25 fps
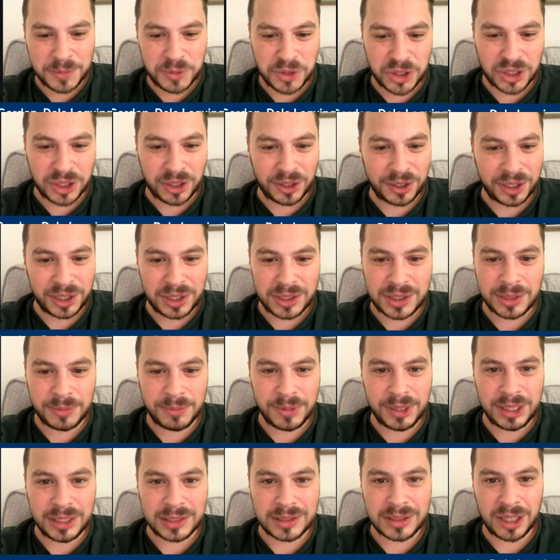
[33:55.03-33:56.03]
just looking at
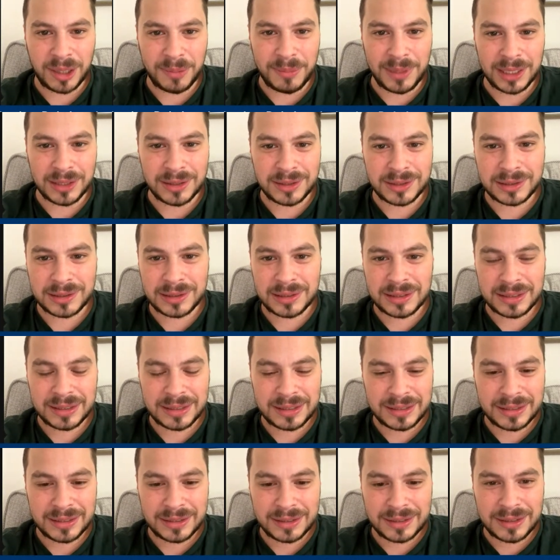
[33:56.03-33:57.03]
some of these comments.
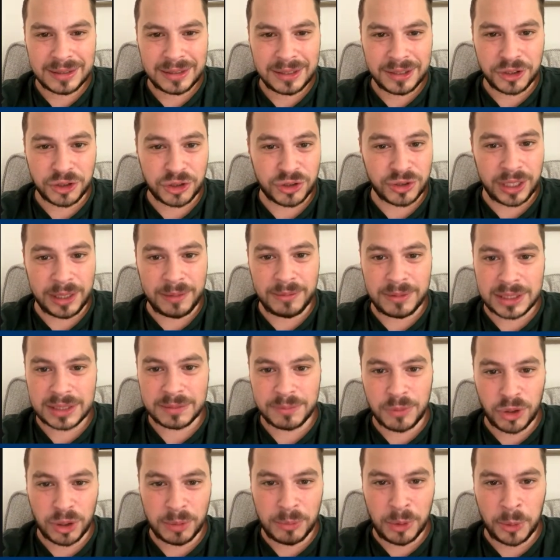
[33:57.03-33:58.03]
The
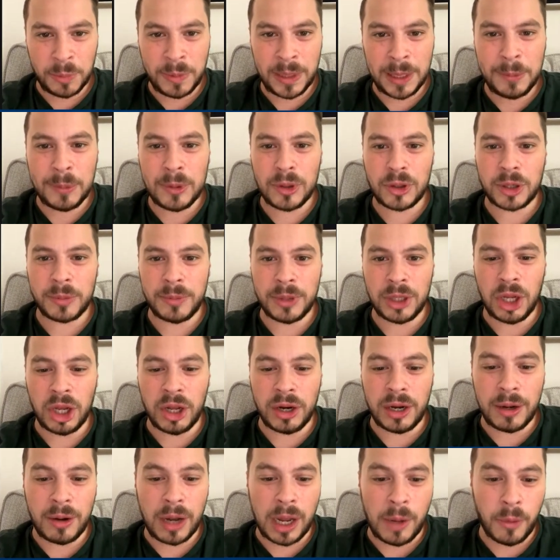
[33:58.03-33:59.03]
streams, more and more people are coming
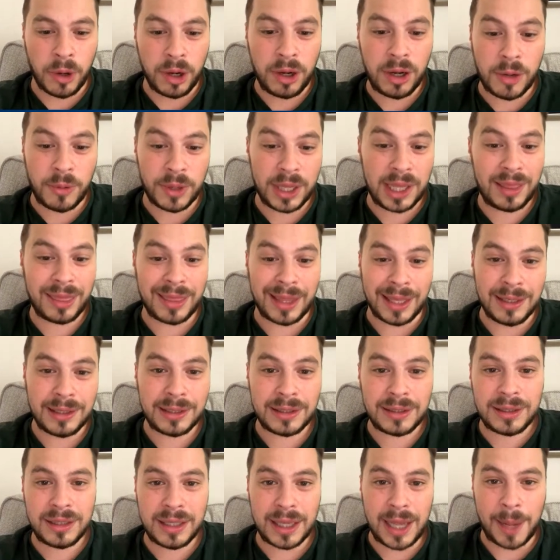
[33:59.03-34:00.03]
on. I want to know what you
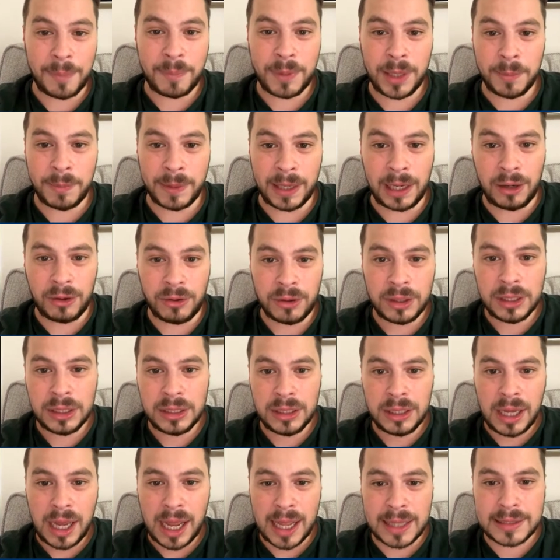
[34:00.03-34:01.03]
think. You happy about
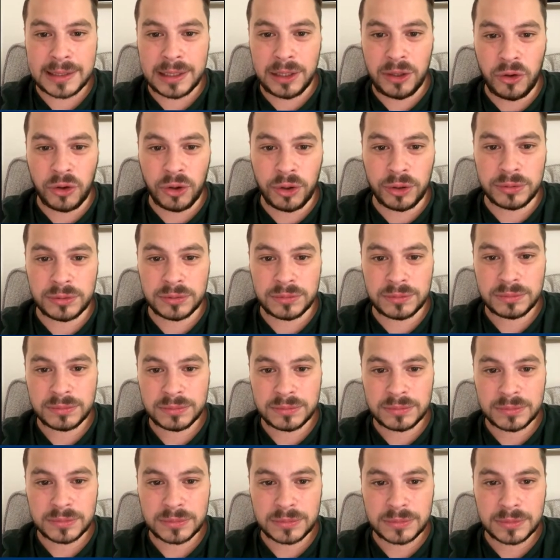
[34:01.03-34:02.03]
Anthony Gordon
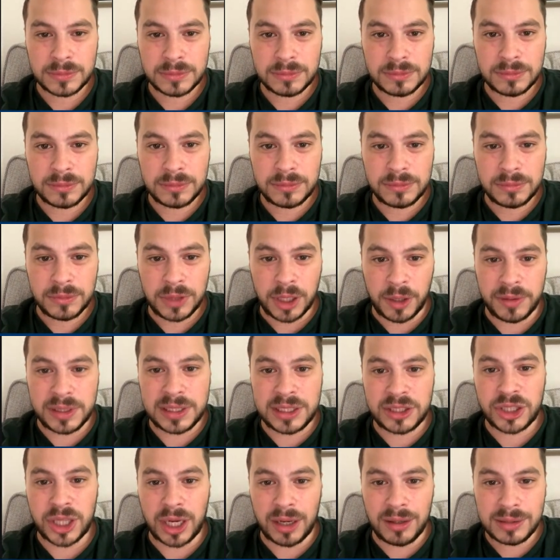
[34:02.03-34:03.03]
going
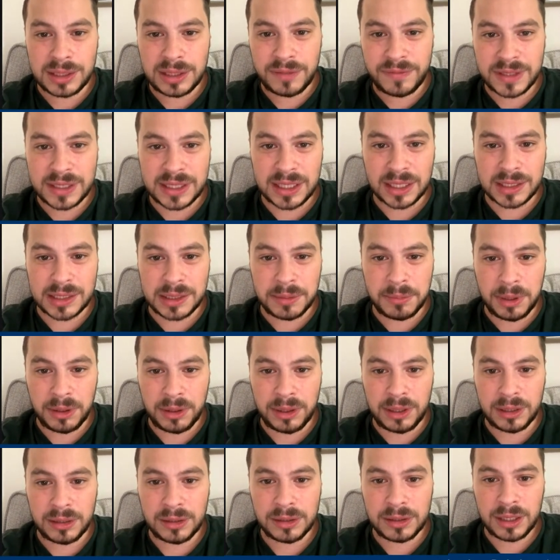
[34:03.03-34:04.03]
to Chelsea for 60
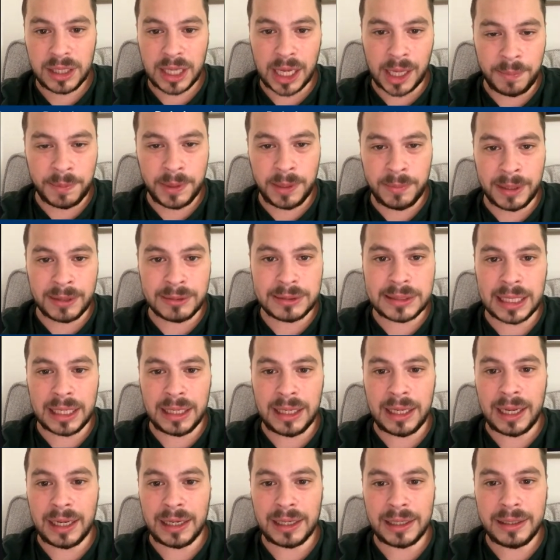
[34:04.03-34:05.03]
million? You happy about
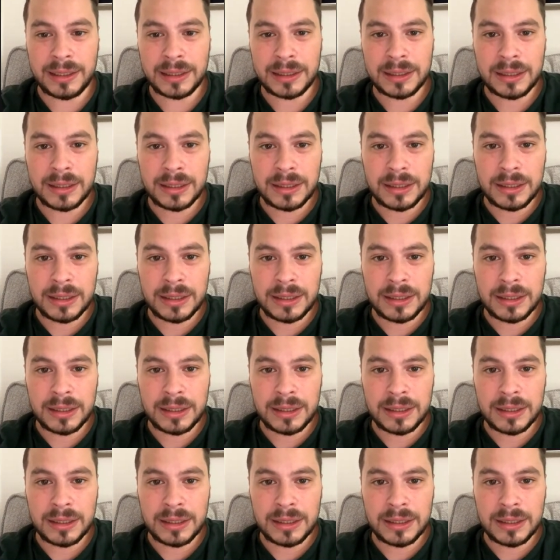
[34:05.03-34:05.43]
Dele Alli